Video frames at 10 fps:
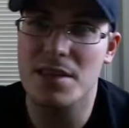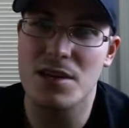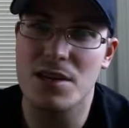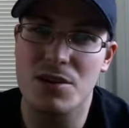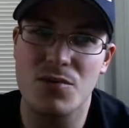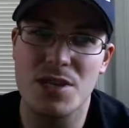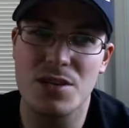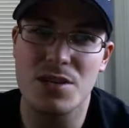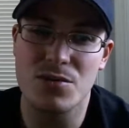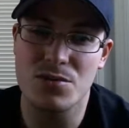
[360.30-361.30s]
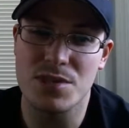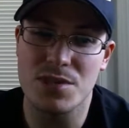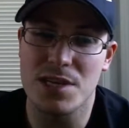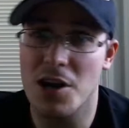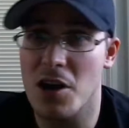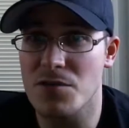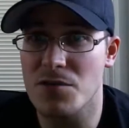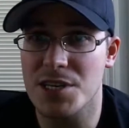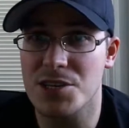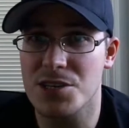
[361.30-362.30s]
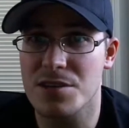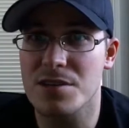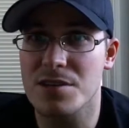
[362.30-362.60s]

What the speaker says: that you can really use in conversation,